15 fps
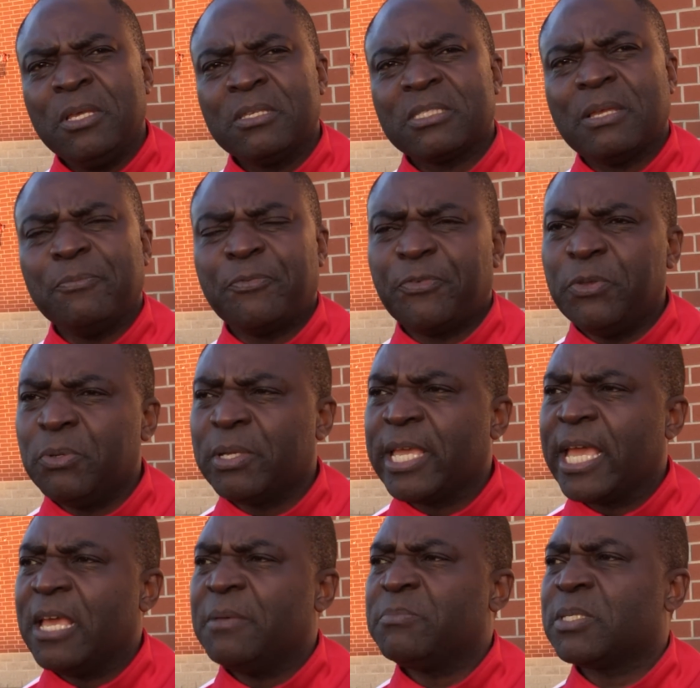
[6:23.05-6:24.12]
some few
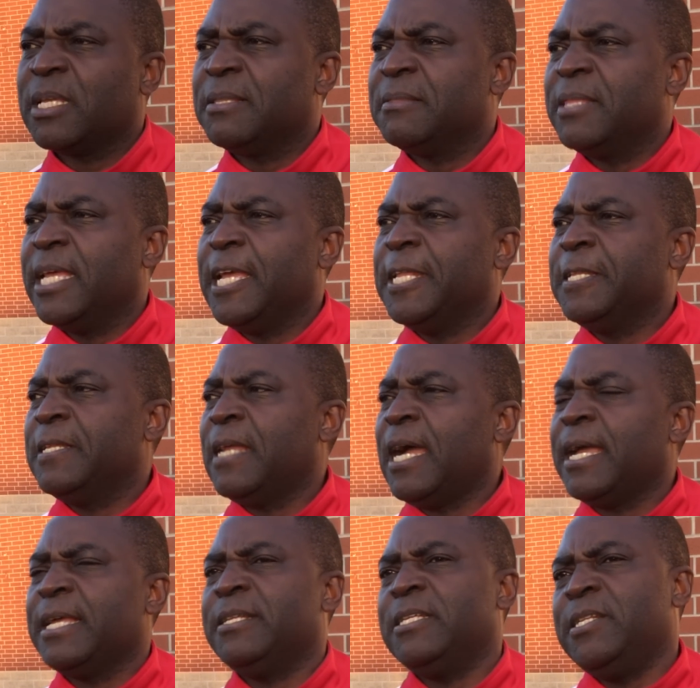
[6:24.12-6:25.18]
games, and then
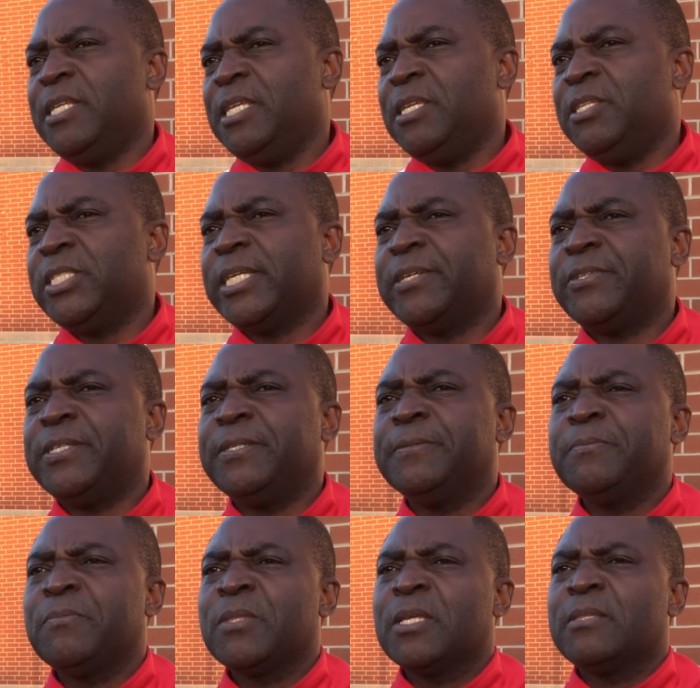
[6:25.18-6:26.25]
I had a knee injury
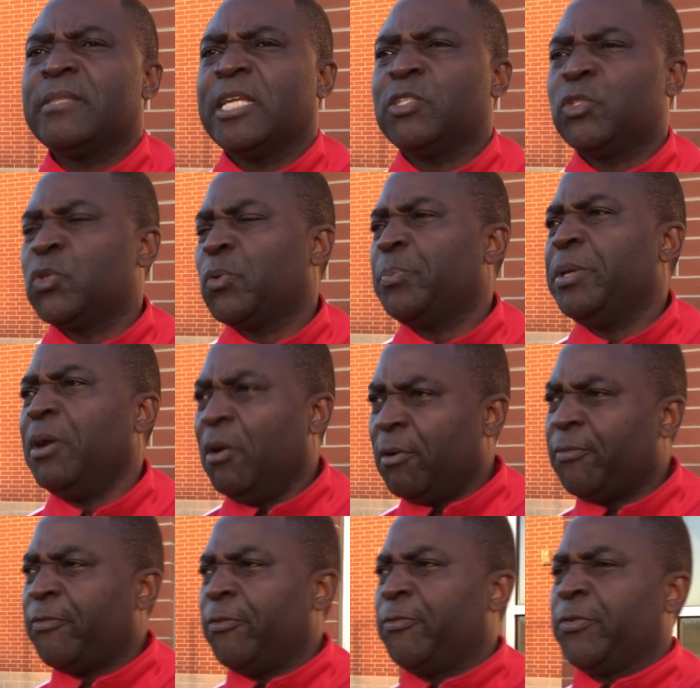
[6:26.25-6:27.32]
that took me
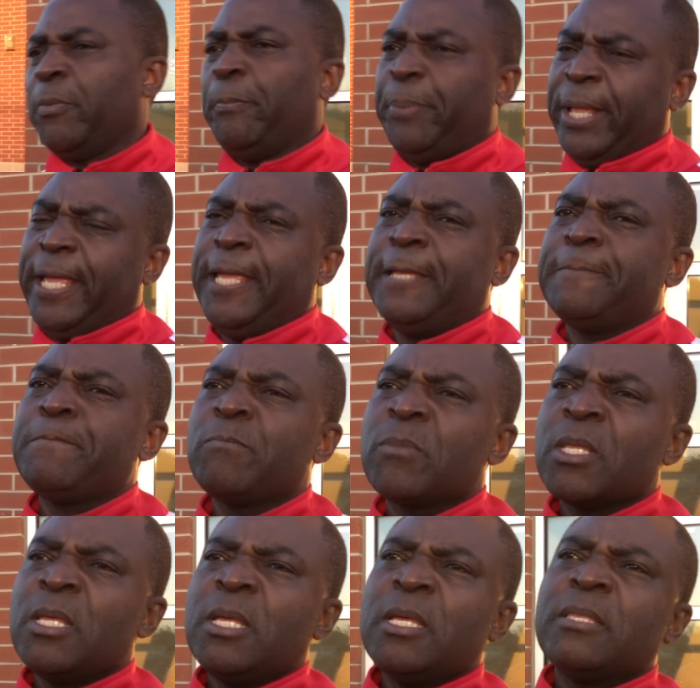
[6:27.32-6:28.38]
off from playing.
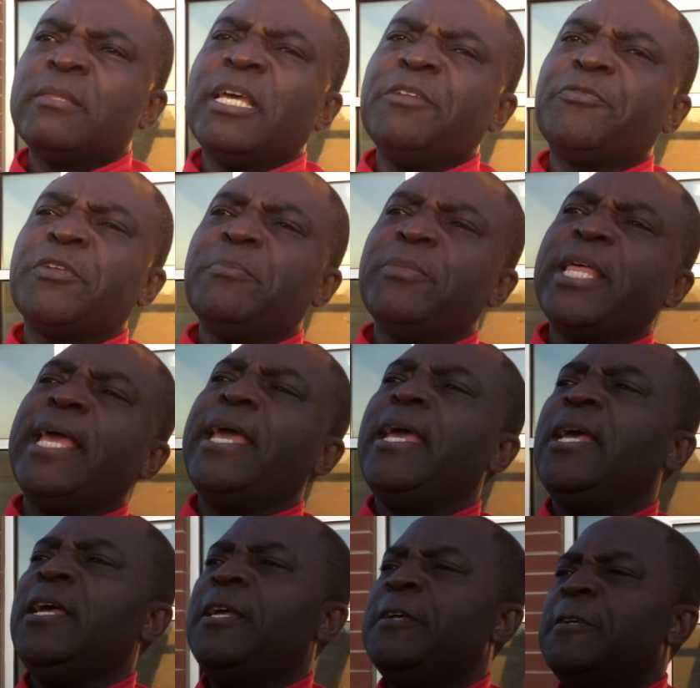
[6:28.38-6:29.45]
Then from
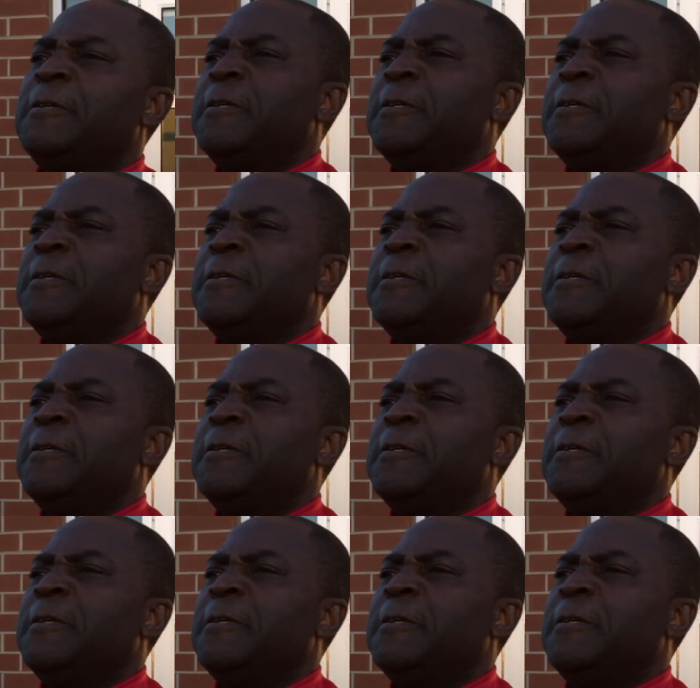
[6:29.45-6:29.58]
there,